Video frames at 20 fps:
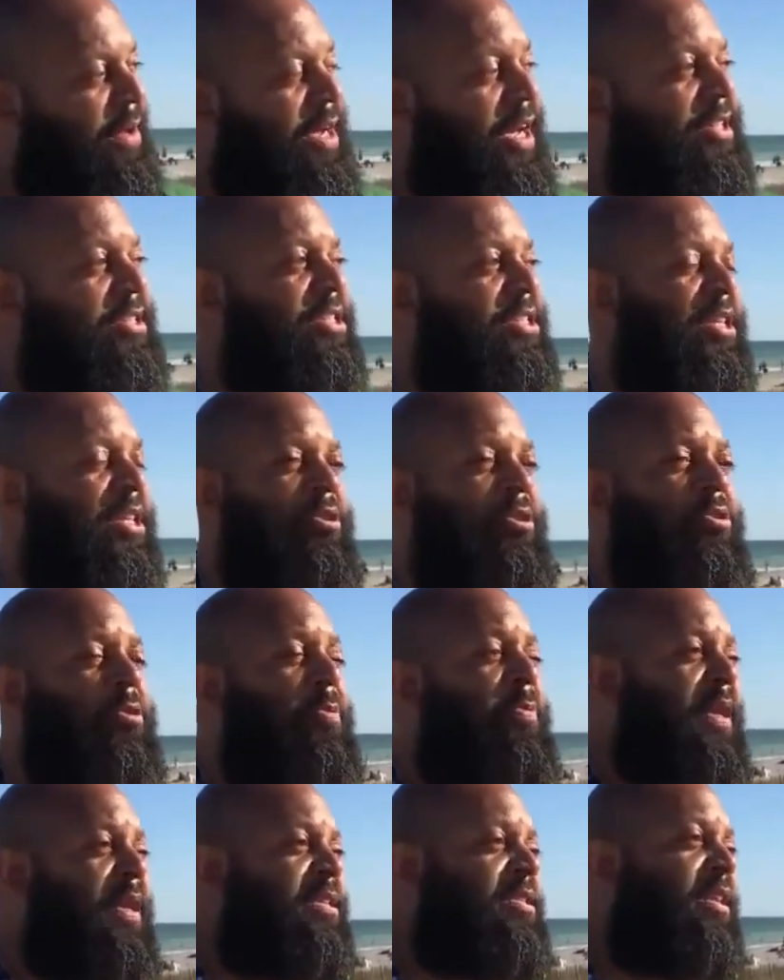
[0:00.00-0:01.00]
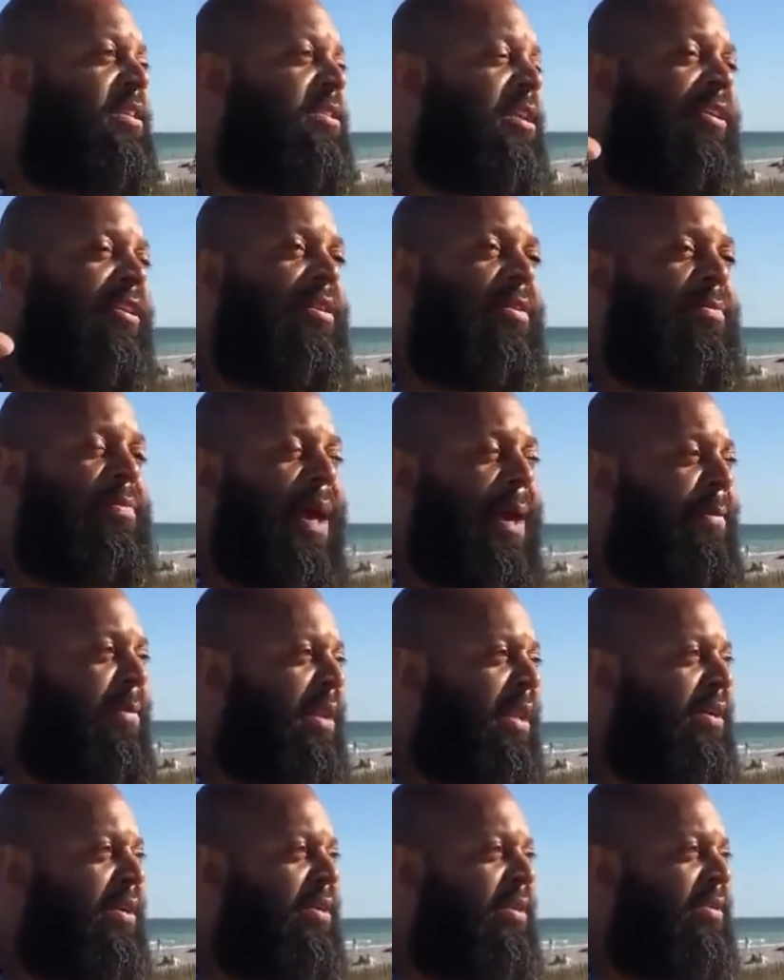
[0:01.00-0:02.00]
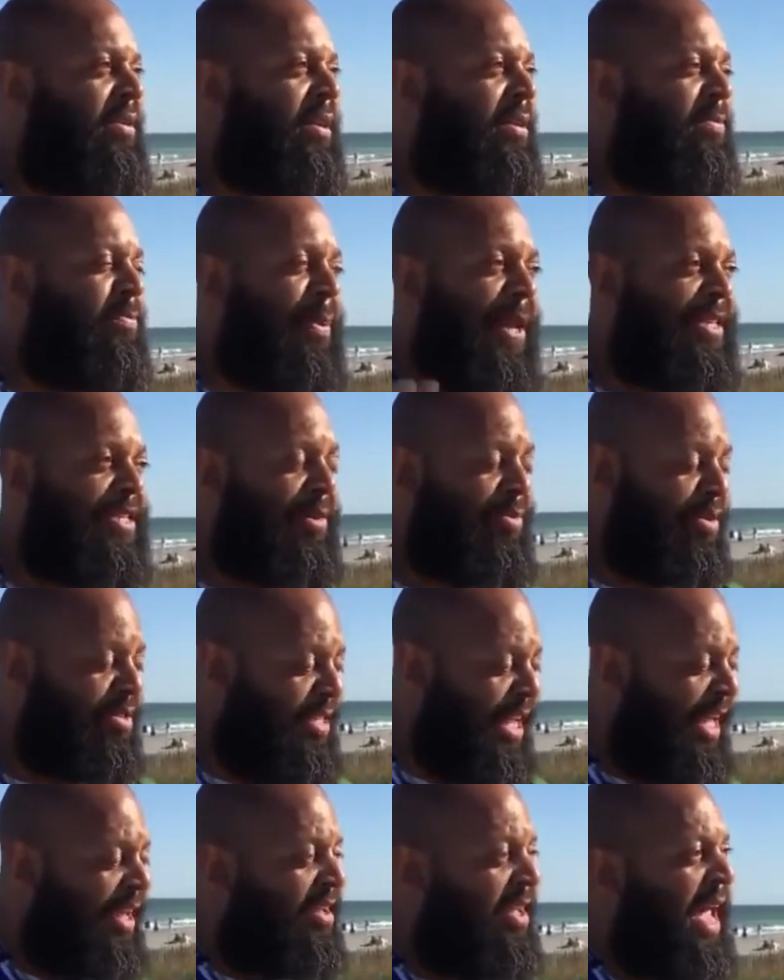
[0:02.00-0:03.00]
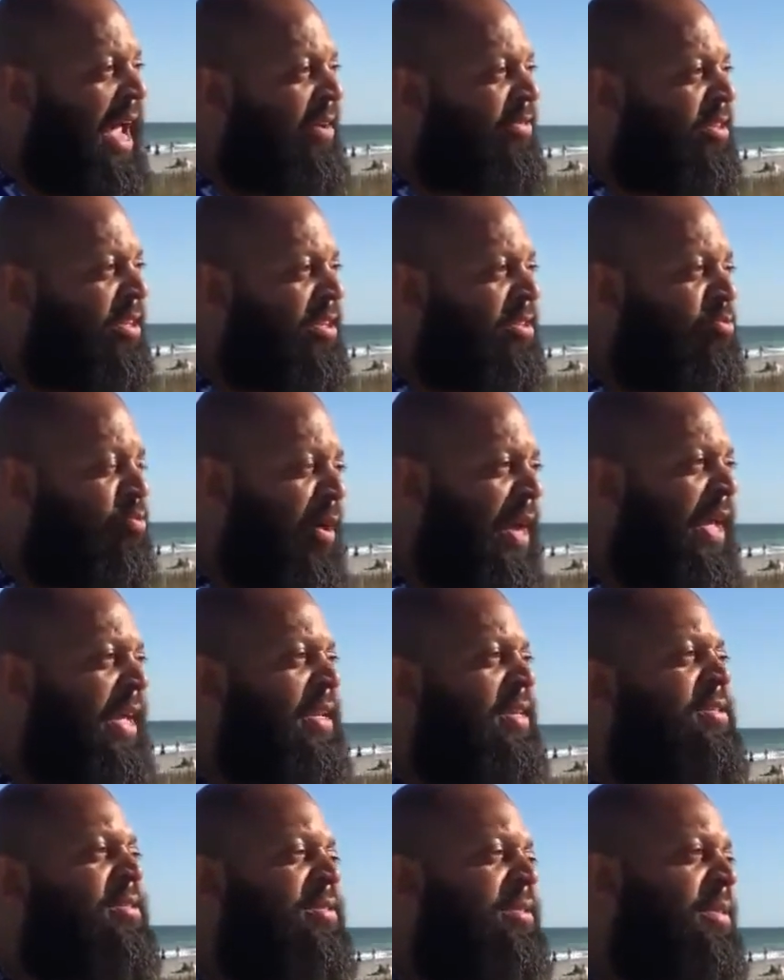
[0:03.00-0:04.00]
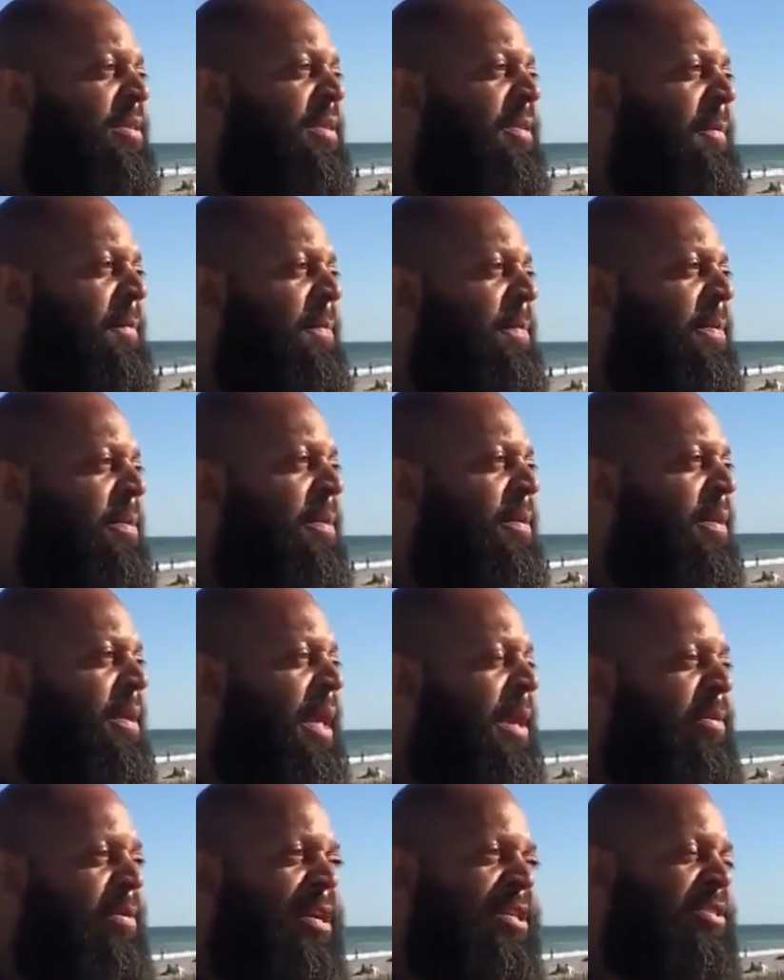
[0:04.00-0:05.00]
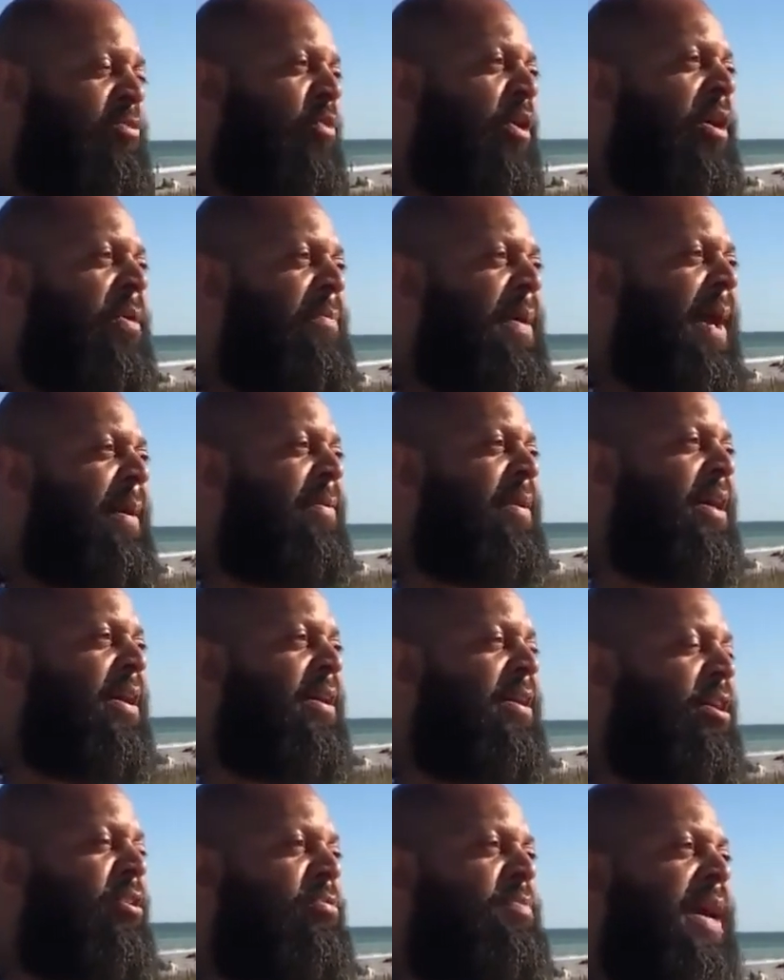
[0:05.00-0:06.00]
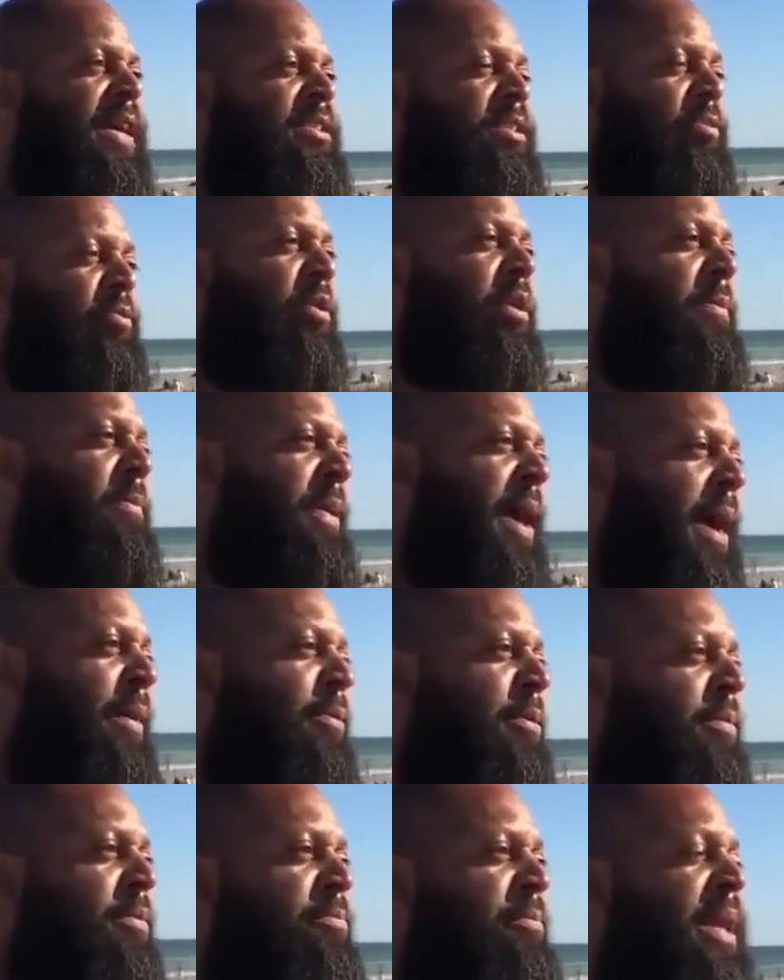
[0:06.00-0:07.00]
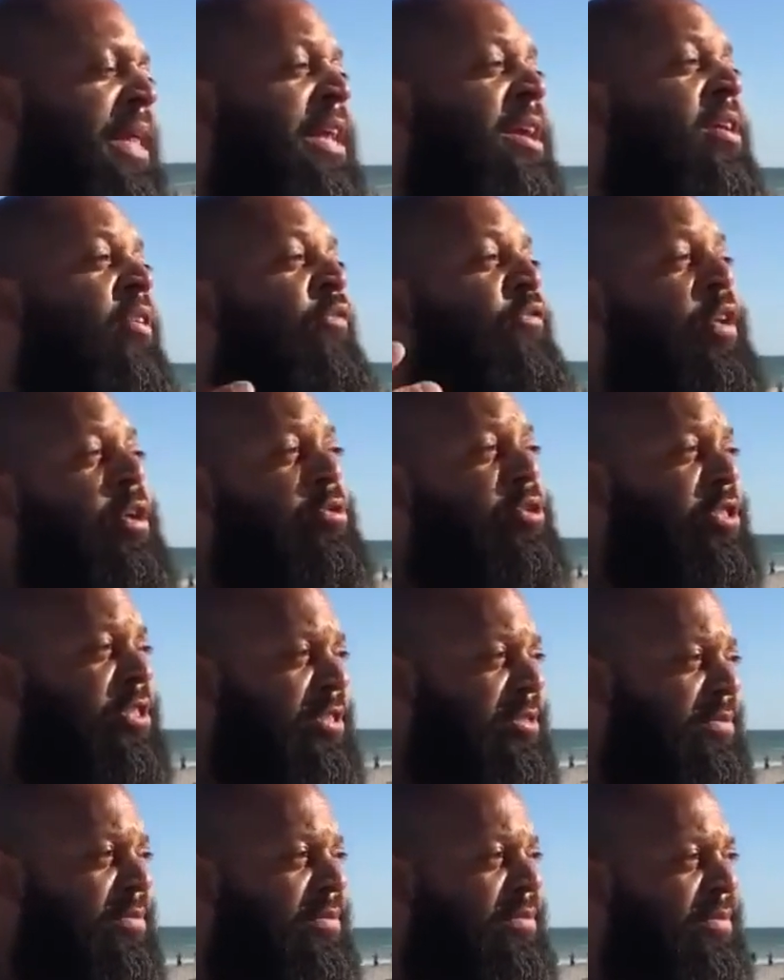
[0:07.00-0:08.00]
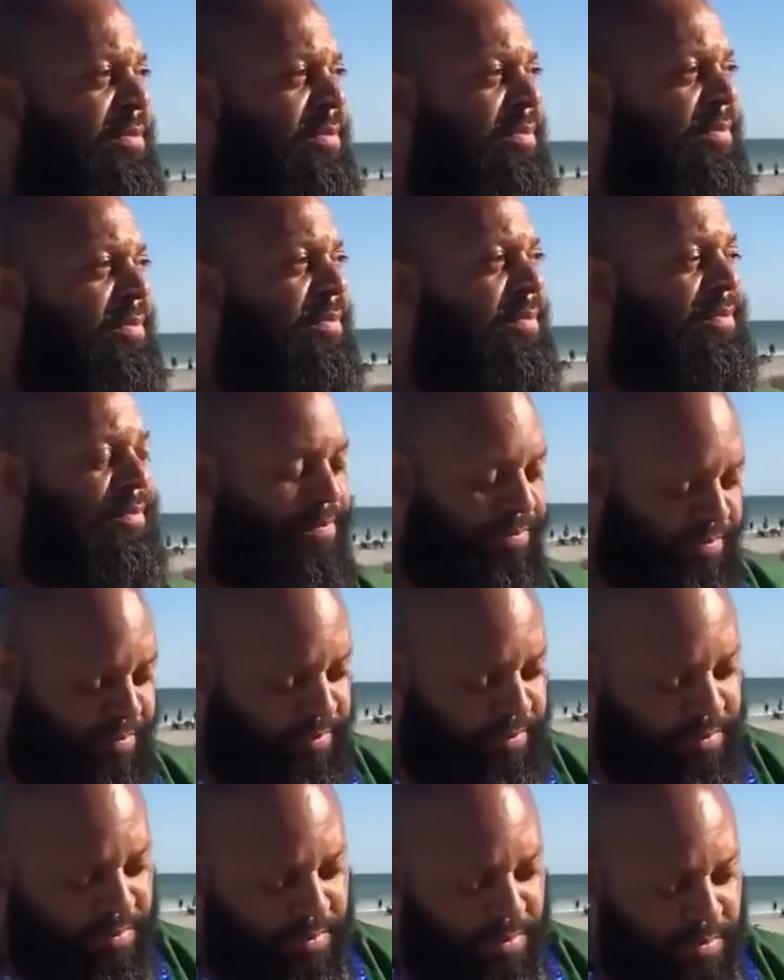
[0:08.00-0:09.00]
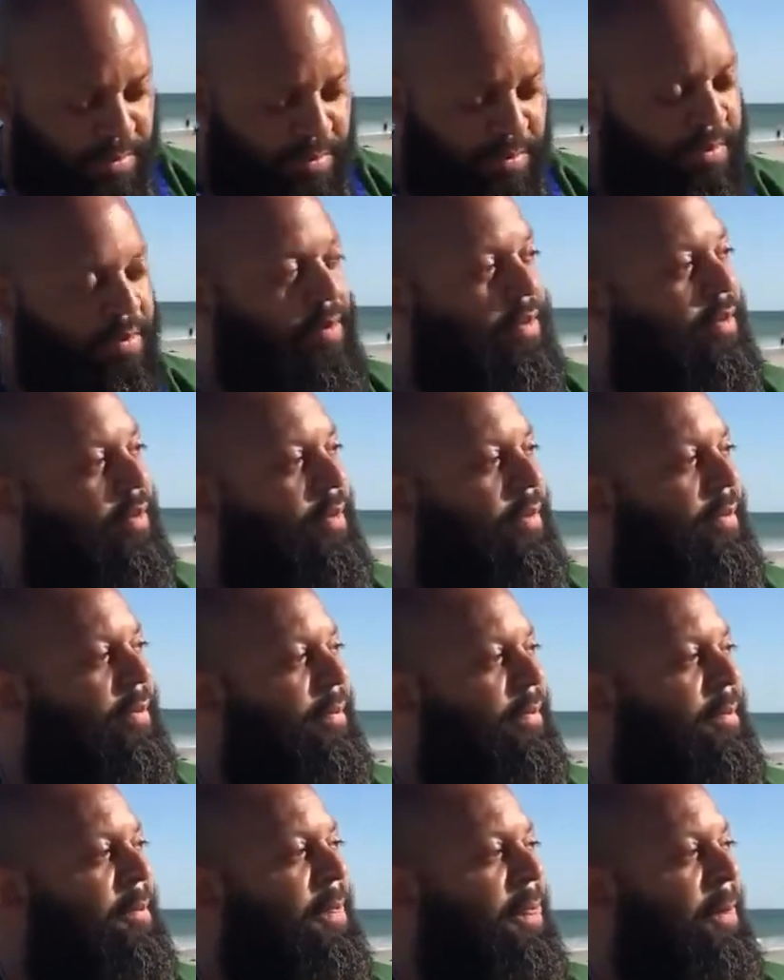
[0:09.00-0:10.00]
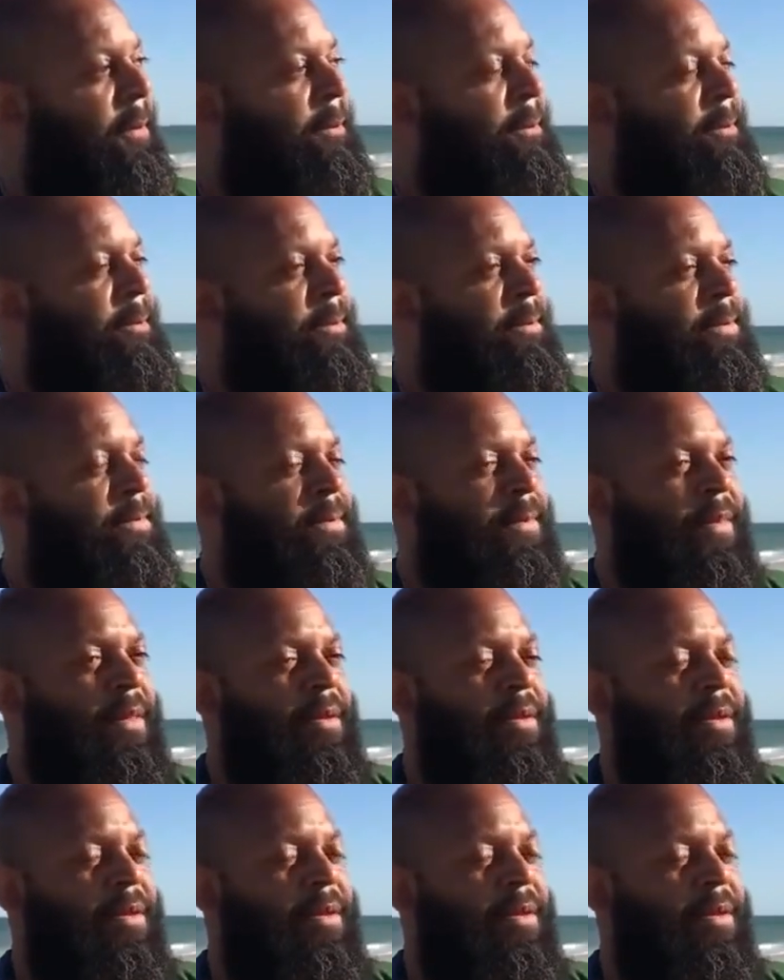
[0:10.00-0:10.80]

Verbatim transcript: Because it's a new, it's another Babylon, a place that would take after his ways, and because the word Babylon goes back to the word so Babel, meaning confusion. So it's, good, it's a good thing to say, no?